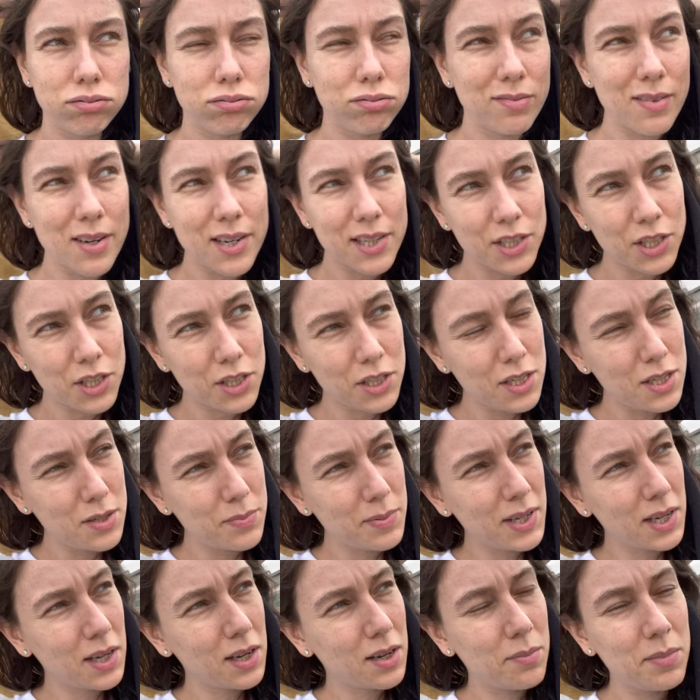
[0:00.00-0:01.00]
which is
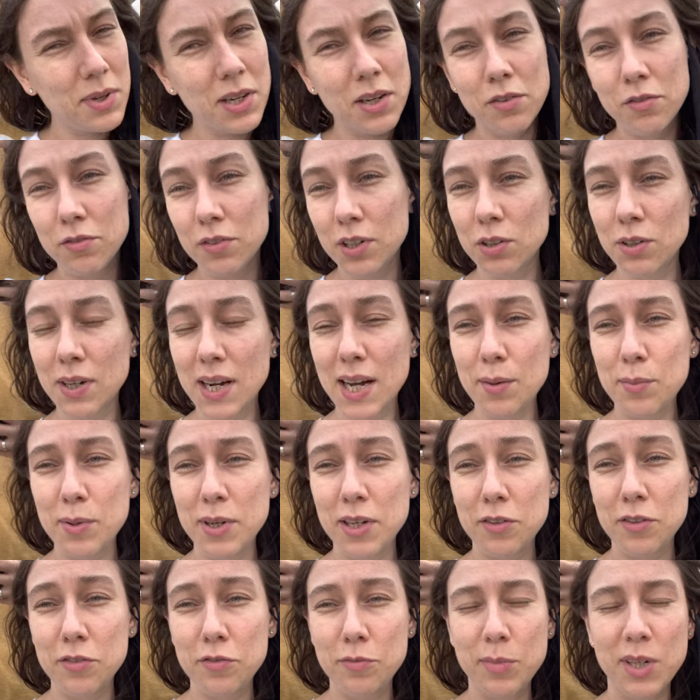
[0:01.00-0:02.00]
becoming a real
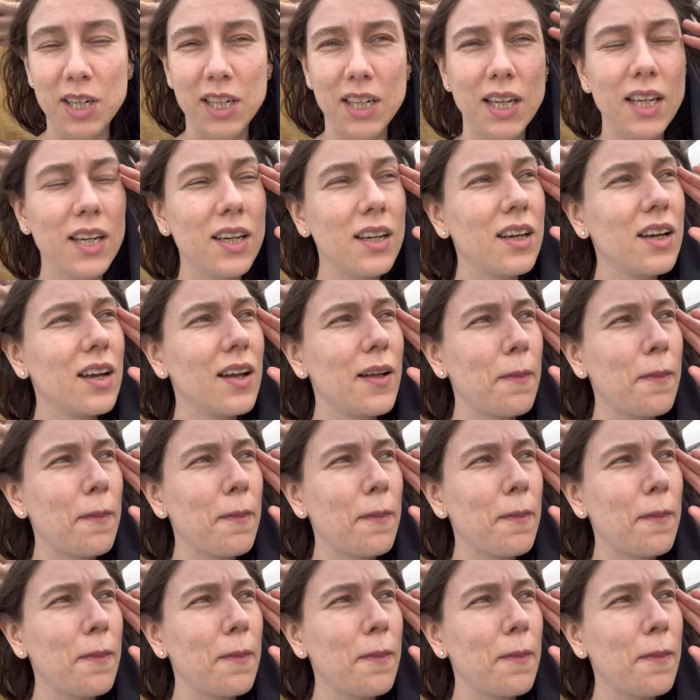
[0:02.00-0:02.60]
habit of mine.